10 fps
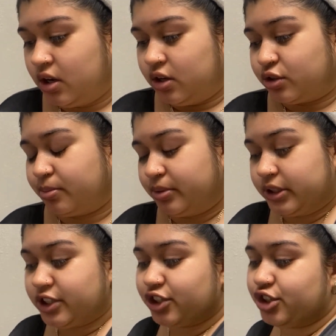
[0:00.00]
So I'm
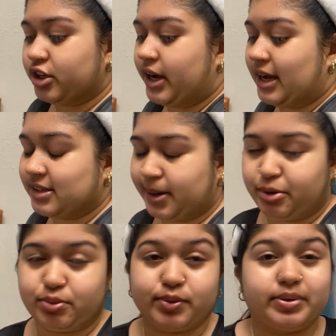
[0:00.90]
pretty sure as I'm
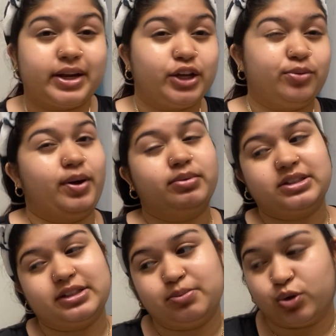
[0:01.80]
dermaplaning, you're probably gonna
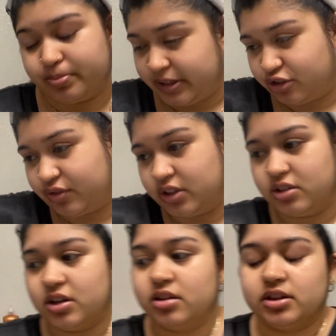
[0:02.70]
see more peach
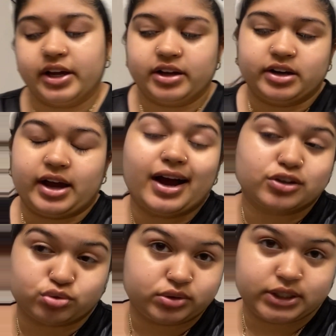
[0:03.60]
fuzz than
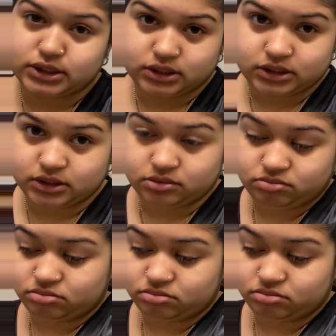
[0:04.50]
actual dead skin.